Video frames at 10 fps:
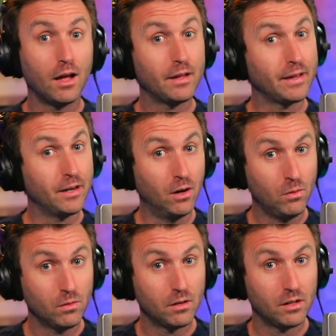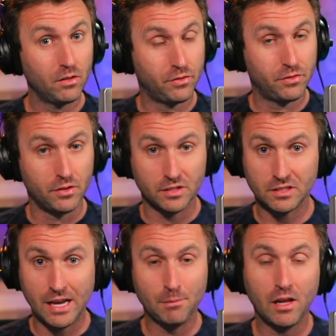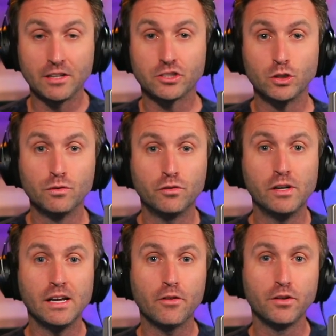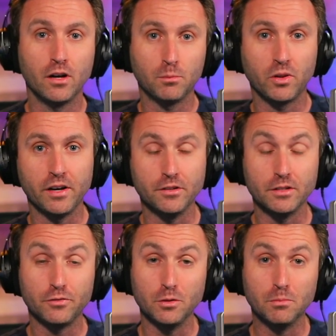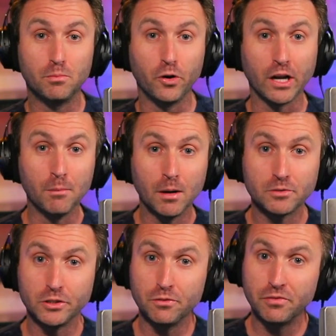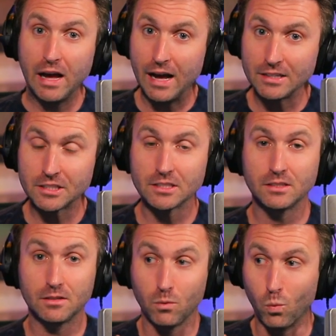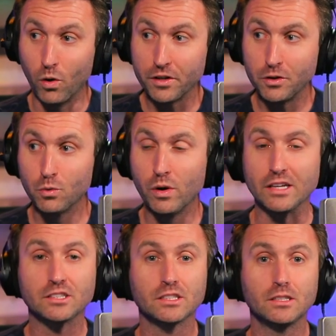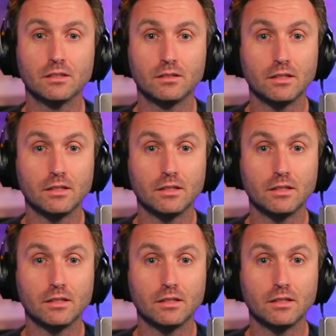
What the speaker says: You know, the same lies true for any other young player. If you bring them up too fast, what do you risk?